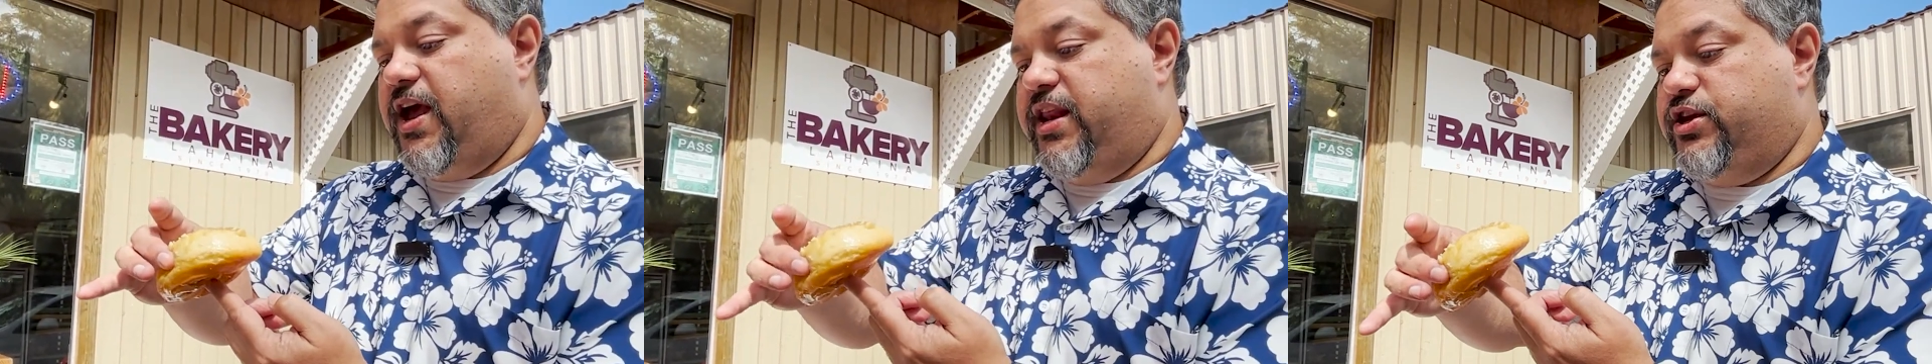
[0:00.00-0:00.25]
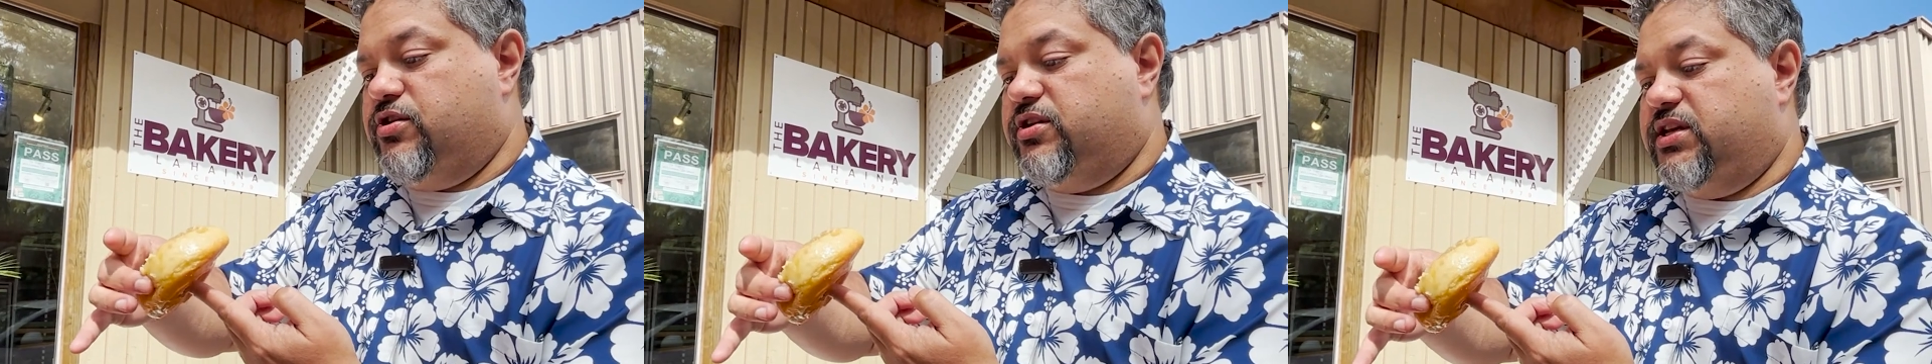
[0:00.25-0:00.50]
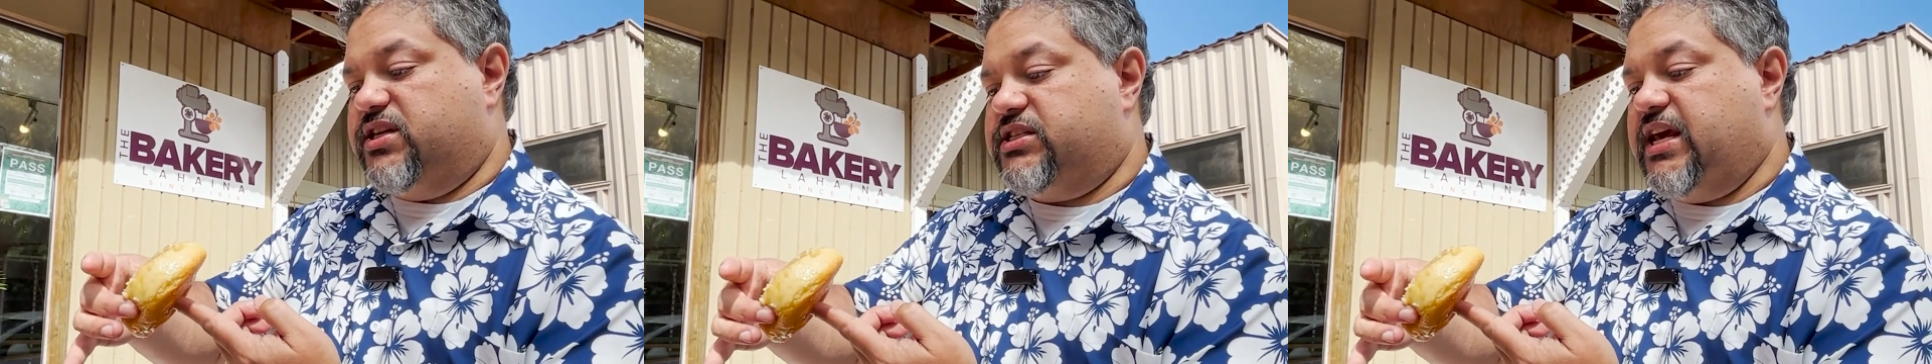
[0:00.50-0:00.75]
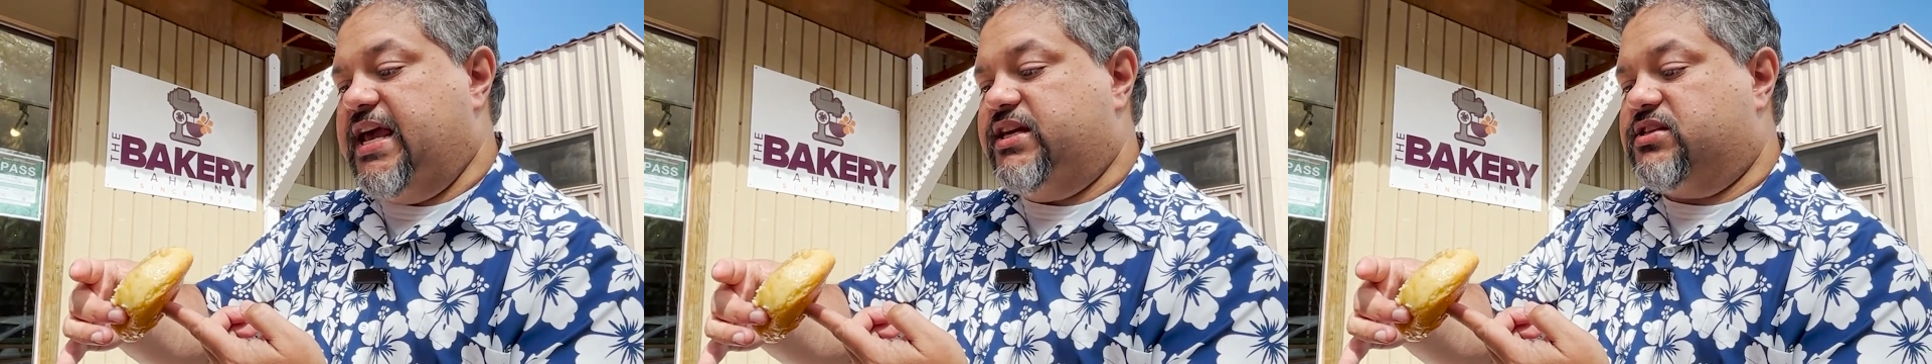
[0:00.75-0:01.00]
and you can just
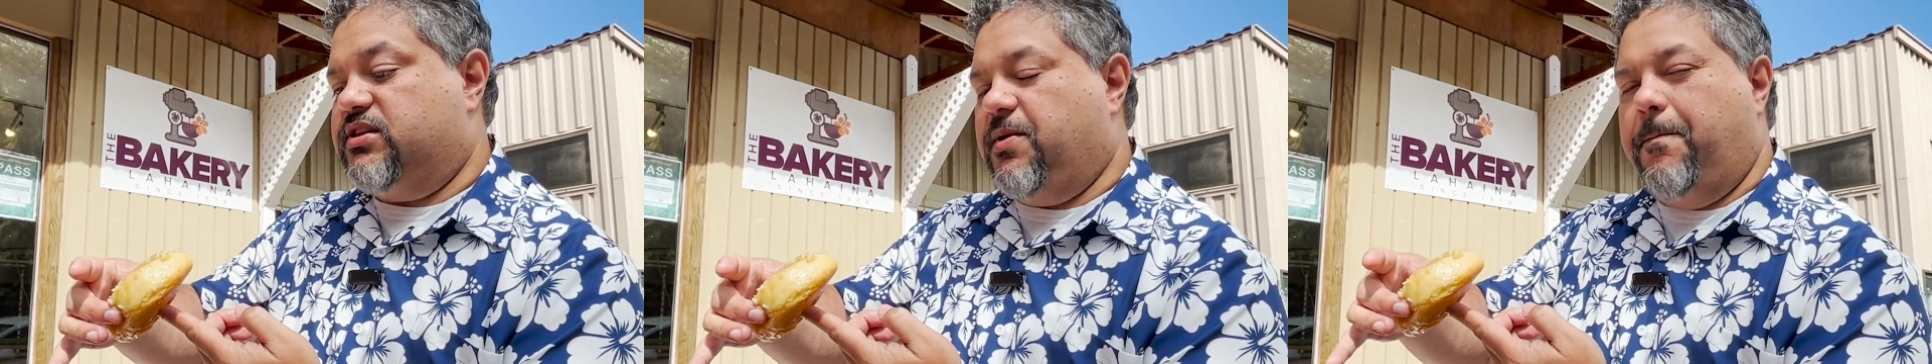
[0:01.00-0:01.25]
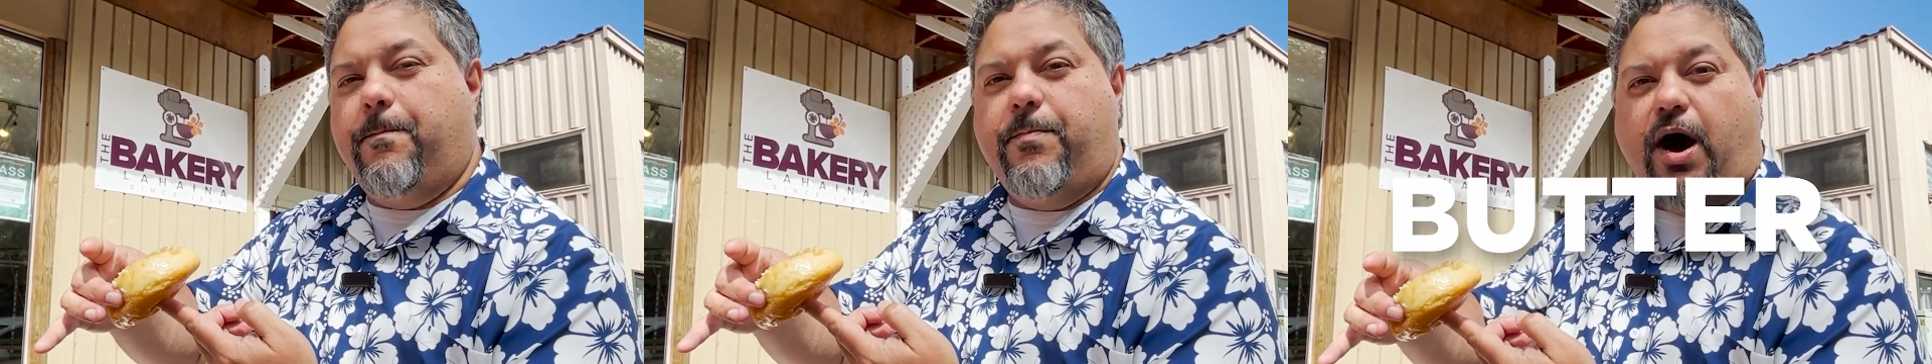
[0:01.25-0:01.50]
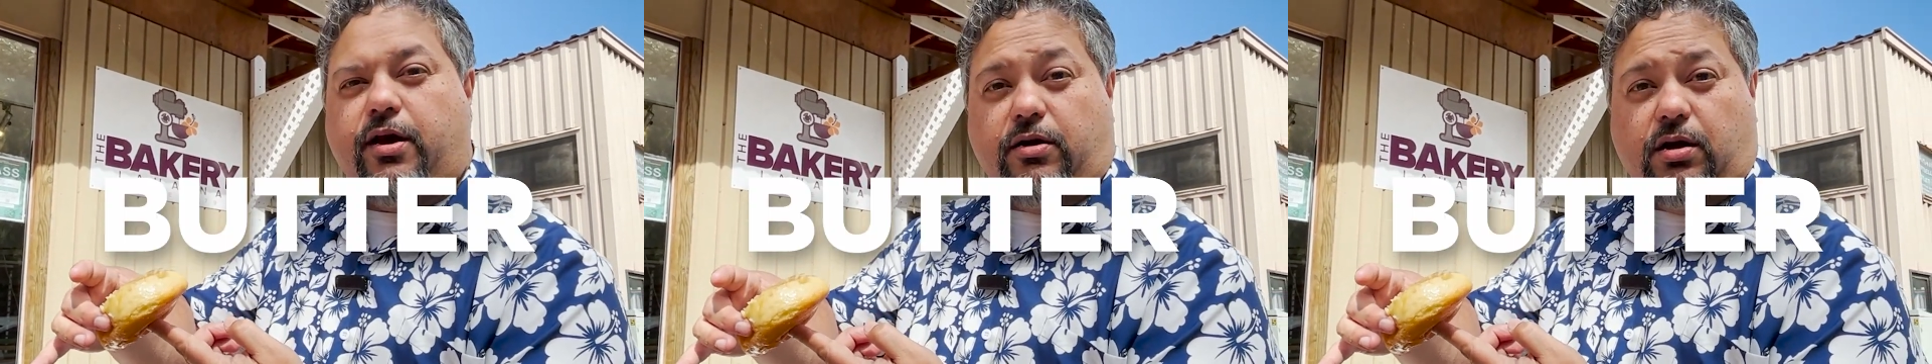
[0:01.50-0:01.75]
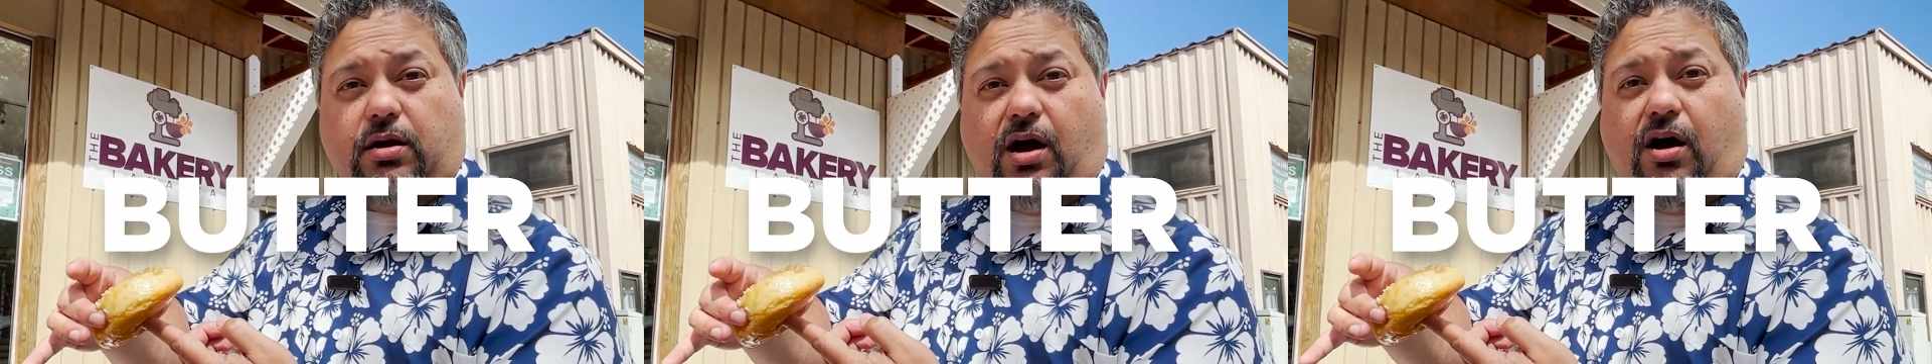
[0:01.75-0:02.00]
taste the butter